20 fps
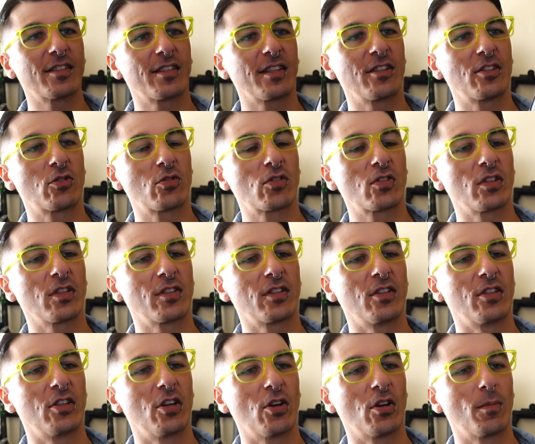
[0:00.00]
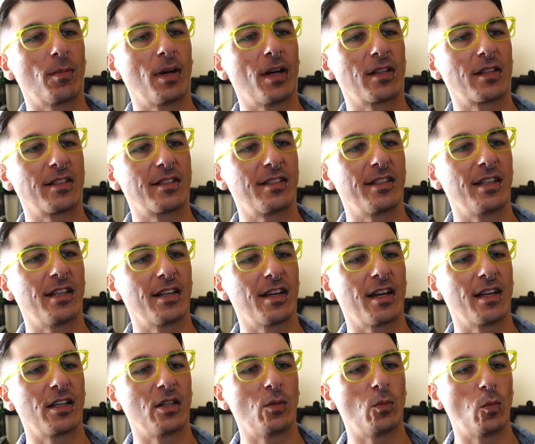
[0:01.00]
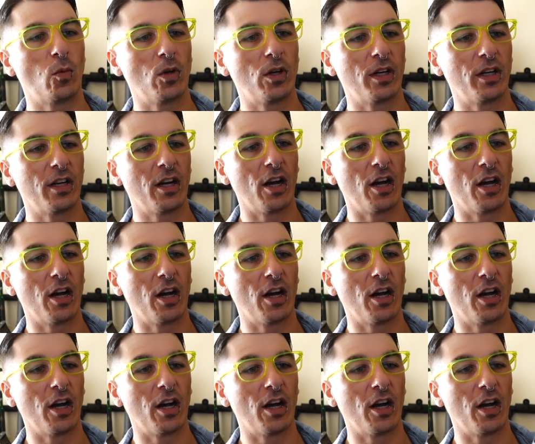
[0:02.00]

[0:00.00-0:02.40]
interesting to note about the T91,